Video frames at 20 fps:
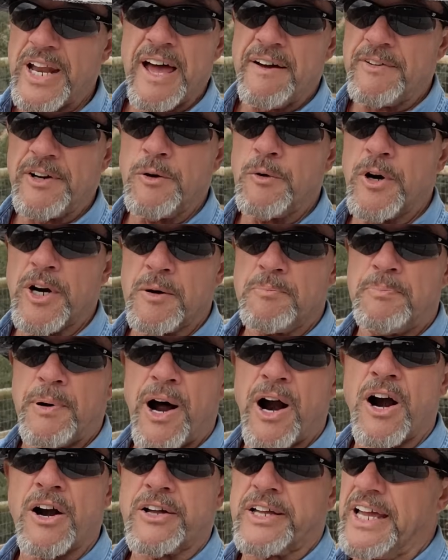have anywhere to
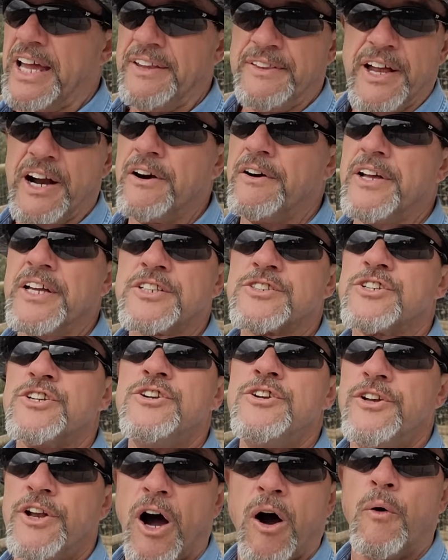park, and there is
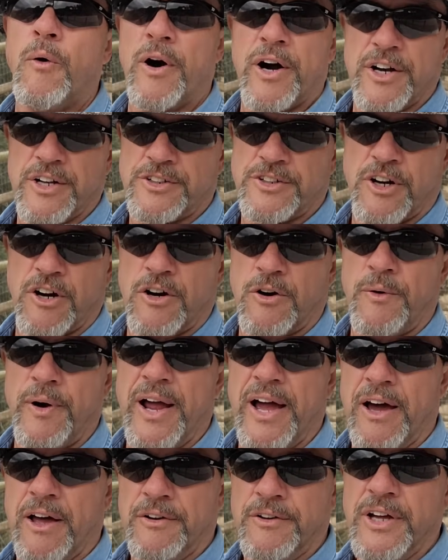nowhere to turn
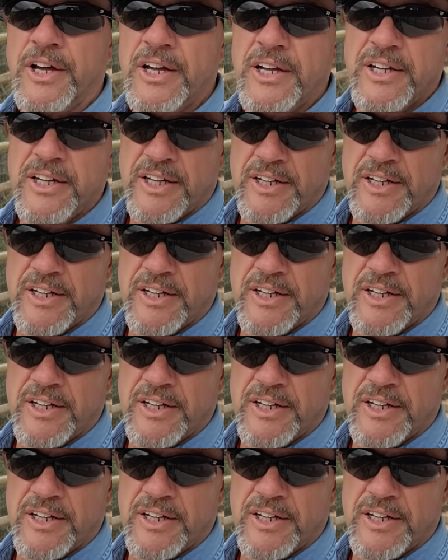around.